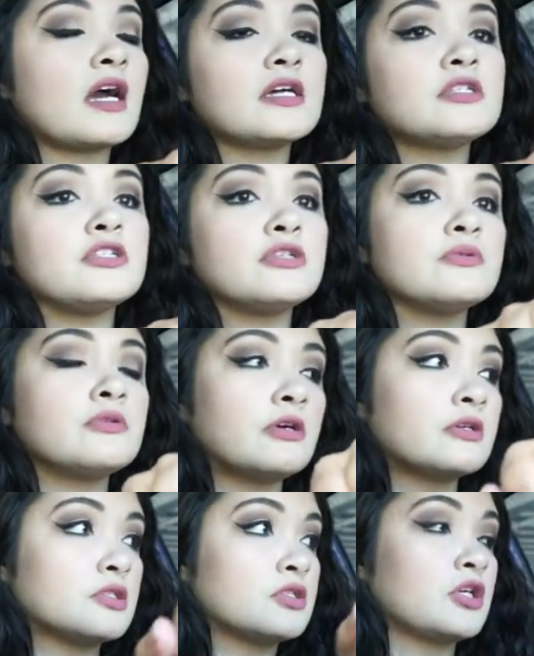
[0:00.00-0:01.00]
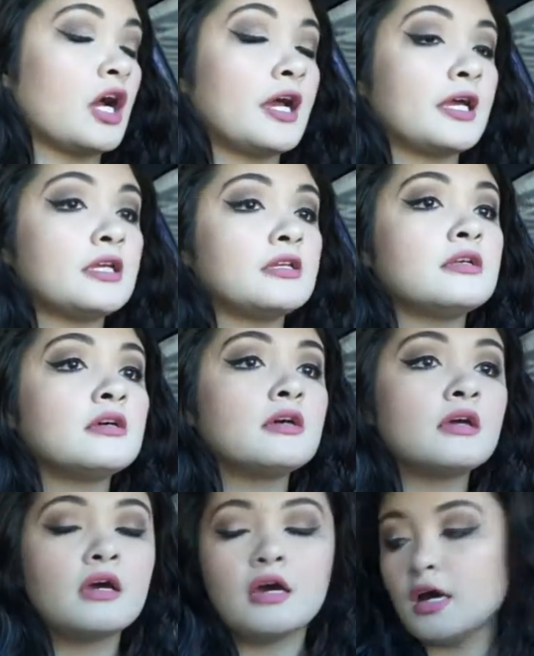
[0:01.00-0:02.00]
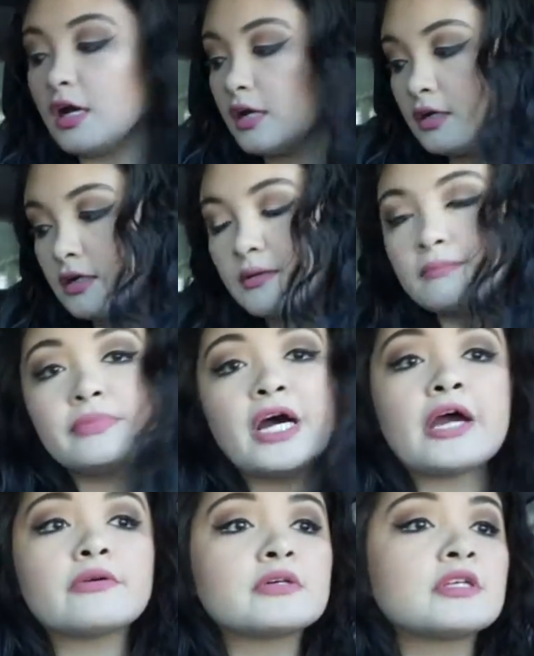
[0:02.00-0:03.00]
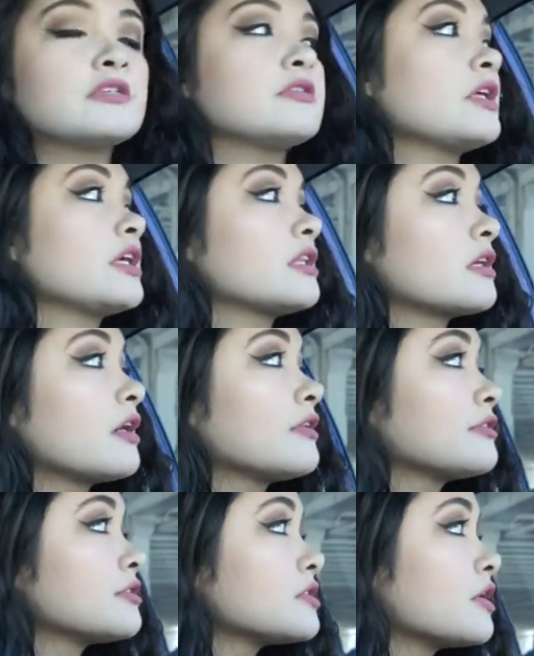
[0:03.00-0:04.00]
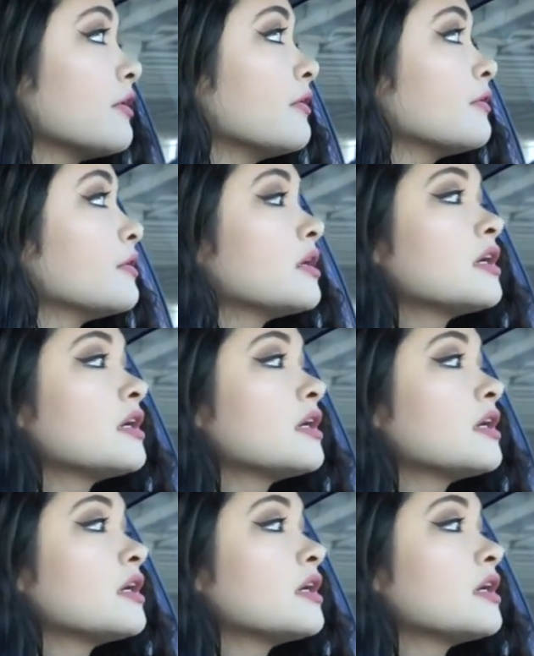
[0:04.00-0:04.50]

I do notice drying, but I really do like the color, so